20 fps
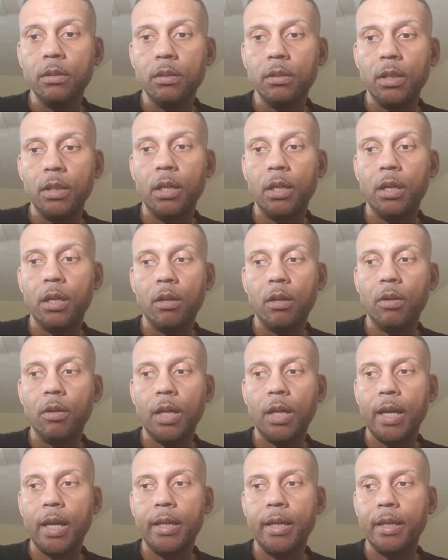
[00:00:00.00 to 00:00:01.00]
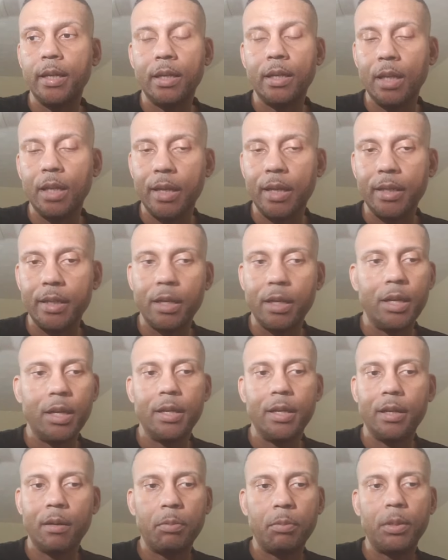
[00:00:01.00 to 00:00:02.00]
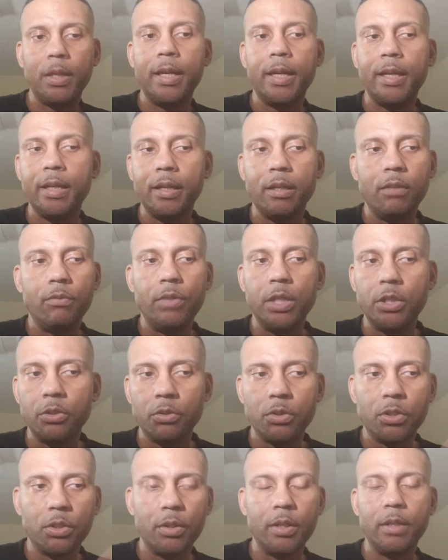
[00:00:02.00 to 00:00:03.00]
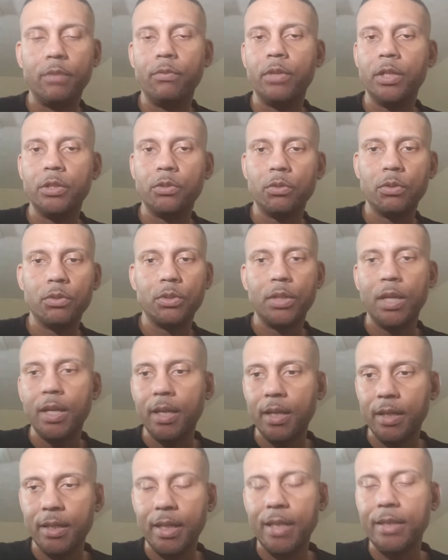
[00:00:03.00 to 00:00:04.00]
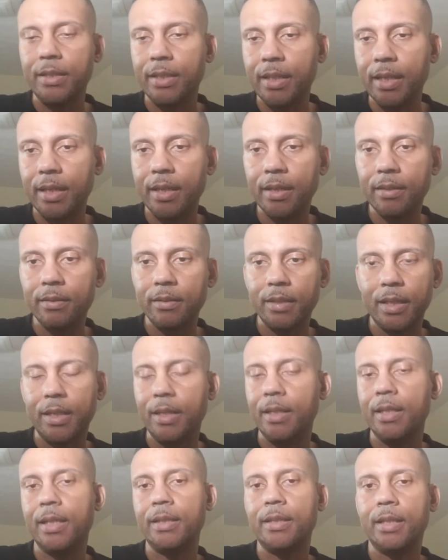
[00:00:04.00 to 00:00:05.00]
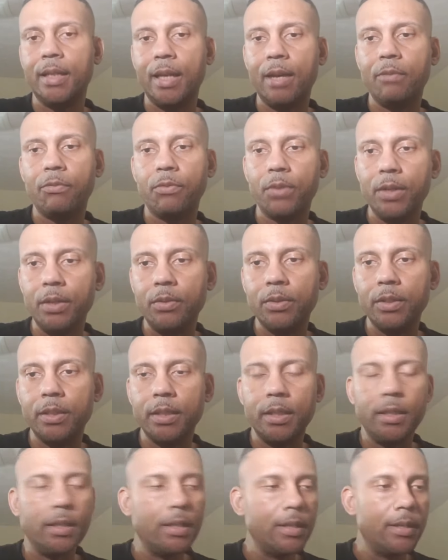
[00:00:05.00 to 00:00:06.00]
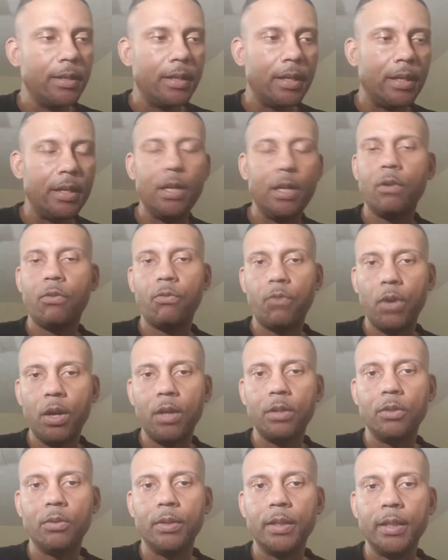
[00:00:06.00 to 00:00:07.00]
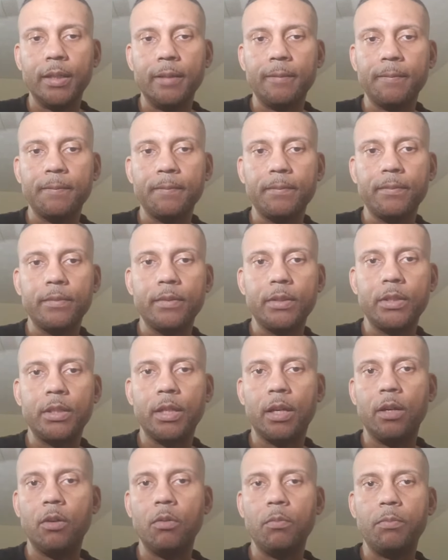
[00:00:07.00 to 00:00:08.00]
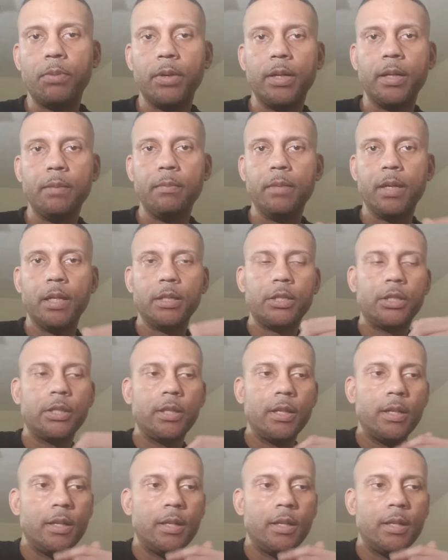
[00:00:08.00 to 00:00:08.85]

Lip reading: they're playing individuals. So individuals they see it, they connect to that frequency, and they're following it. So pretty much,